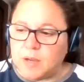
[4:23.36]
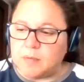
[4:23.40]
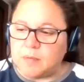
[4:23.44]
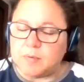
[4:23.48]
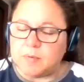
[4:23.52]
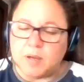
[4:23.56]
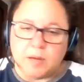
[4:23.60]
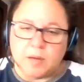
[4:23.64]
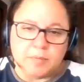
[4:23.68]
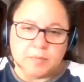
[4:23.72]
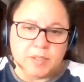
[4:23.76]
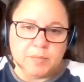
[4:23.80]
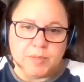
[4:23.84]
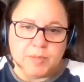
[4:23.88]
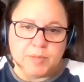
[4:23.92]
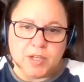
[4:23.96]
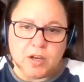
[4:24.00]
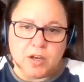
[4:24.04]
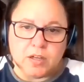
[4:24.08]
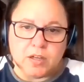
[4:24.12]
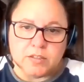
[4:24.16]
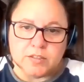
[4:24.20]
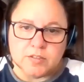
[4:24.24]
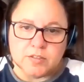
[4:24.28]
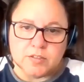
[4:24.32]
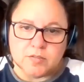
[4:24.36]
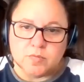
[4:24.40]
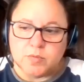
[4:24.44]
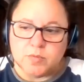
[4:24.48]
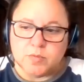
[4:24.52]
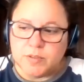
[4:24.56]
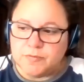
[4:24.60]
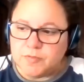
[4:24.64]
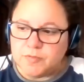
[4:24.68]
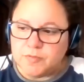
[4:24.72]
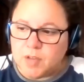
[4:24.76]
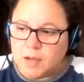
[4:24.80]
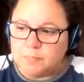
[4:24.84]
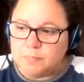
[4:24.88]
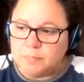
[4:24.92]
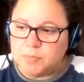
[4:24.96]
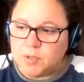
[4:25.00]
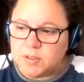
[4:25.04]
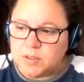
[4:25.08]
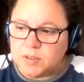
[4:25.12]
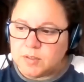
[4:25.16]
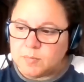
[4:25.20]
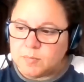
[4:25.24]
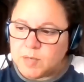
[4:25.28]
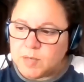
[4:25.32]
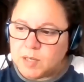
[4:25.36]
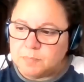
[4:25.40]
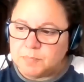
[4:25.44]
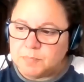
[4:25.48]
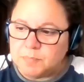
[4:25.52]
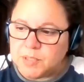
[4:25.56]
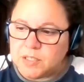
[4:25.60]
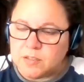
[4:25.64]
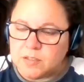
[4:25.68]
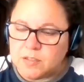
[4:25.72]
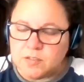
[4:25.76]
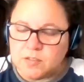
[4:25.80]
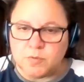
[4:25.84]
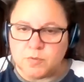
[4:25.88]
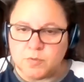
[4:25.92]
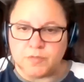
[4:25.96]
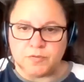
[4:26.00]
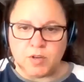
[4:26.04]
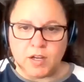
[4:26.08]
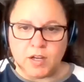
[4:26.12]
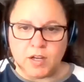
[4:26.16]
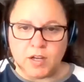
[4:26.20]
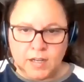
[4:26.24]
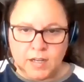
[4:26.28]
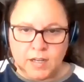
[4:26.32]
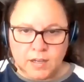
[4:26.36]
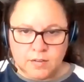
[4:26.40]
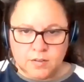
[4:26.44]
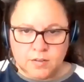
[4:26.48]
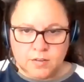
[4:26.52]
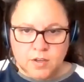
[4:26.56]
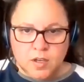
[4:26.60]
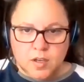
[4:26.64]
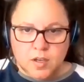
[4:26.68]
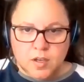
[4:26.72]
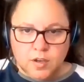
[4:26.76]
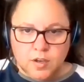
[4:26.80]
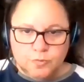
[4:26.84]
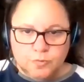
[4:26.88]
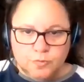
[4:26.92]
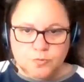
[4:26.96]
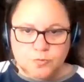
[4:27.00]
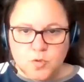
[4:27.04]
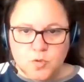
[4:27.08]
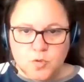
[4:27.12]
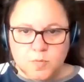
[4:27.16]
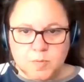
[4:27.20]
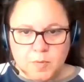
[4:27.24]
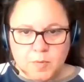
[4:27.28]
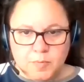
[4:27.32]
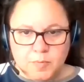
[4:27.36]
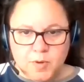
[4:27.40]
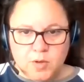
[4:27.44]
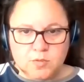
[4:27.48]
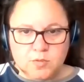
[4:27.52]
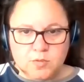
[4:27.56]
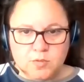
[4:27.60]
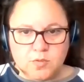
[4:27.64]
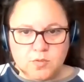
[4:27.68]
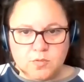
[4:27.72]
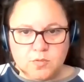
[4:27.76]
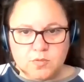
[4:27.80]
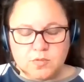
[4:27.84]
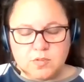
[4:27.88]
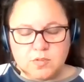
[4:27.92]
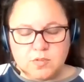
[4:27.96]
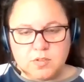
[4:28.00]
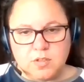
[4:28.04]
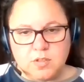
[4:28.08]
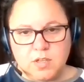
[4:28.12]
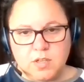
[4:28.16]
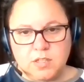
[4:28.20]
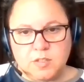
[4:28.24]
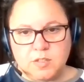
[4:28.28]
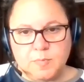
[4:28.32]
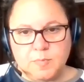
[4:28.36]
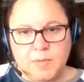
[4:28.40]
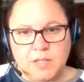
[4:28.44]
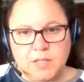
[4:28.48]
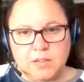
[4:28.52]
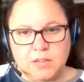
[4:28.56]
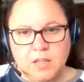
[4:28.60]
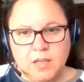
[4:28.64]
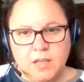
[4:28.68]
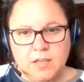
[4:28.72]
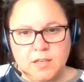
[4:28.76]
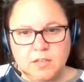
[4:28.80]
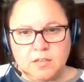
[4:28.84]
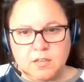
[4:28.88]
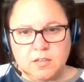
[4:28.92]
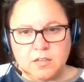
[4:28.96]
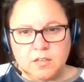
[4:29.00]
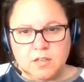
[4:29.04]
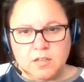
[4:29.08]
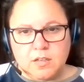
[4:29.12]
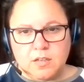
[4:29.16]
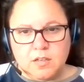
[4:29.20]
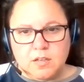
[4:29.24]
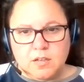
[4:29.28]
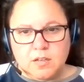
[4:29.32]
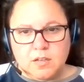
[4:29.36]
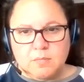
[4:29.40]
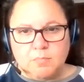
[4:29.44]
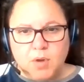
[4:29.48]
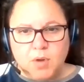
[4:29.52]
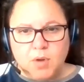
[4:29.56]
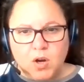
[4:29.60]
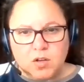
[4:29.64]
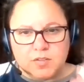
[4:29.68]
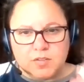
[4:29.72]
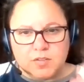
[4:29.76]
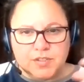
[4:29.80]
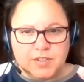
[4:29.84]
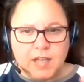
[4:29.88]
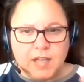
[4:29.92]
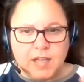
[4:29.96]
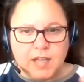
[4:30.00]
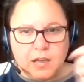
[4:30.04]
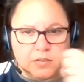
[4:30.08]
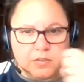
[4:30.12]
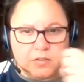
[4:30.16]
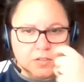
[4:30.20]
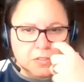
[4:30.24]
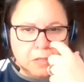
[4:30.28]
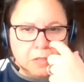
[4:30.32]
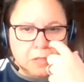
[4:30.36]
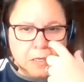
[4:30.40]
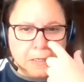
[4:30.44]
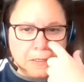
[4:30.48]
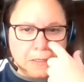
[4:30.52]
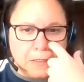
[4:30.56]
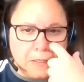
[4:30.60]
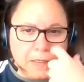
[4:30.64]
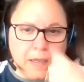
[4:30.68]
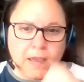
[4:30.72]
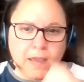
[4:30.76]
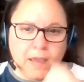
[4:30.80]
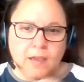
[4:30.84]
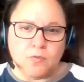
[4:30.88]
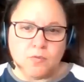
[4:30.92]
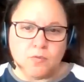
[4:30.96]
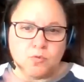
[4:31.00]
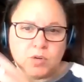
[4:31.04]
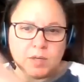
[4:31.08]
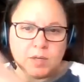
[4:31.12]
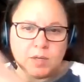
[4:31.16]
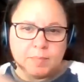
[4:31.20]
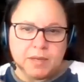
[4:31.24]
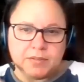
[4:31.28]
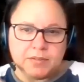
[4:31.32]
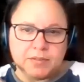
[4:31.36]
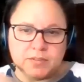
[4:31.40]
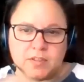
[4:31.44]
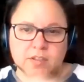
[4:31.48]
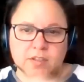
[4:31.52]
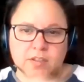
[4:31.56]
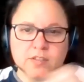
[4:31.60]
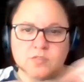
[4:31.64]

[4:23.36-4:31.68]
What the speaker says: I'm going to be honest, we've not put them up because we've not had full proposals. It's been like parsed out, like, hey, what about